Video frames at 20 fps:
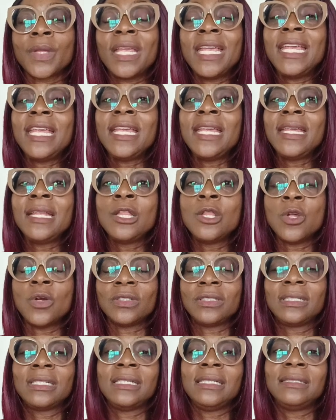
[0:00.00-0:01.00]
he
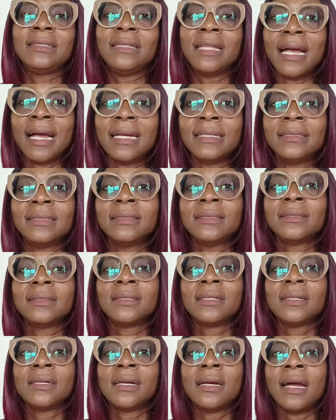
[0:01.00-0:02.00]
lost his dad.
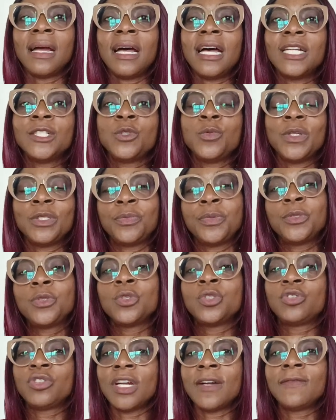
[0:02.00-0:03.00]
And we were
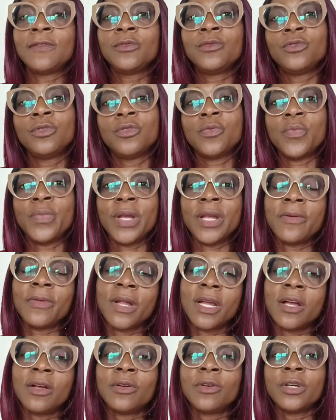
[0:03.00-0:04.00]
supposed to travel for the
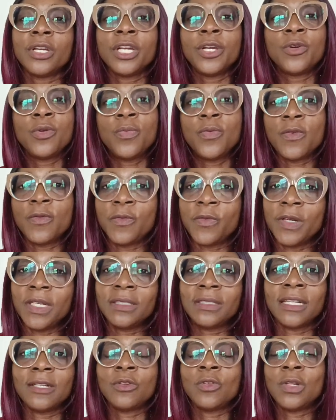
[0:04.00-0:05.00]
burial. A group of
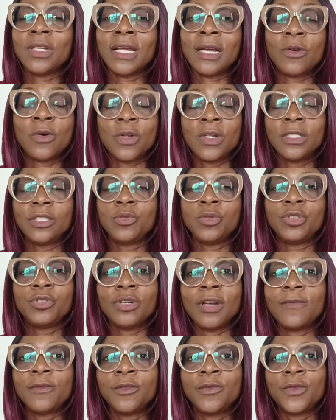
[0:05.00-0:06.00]
friends and other colleagues, we
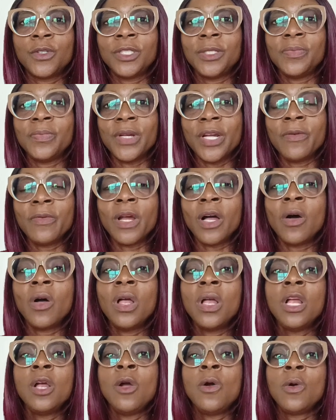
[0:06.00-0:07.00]
traveled for the
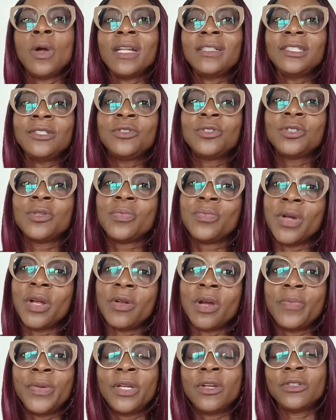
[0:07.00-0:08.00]
burial. Getting to the
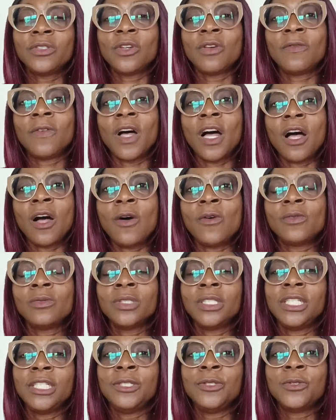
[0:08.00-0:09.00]
burial, because of
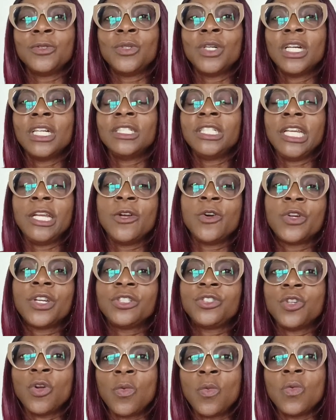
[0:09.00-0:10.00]
how, you know, the
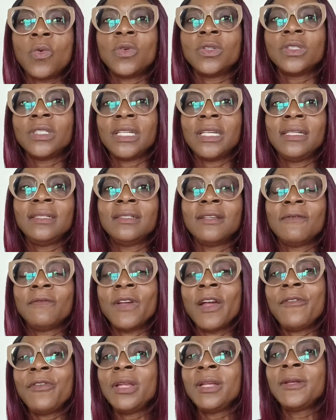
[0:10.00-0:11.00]
occasion was, he's a
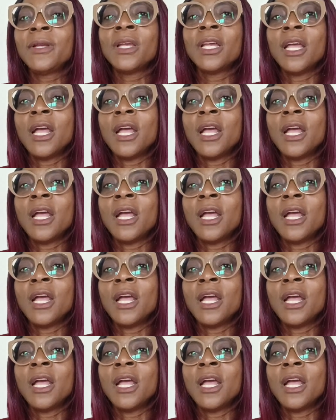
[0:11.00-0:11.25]
very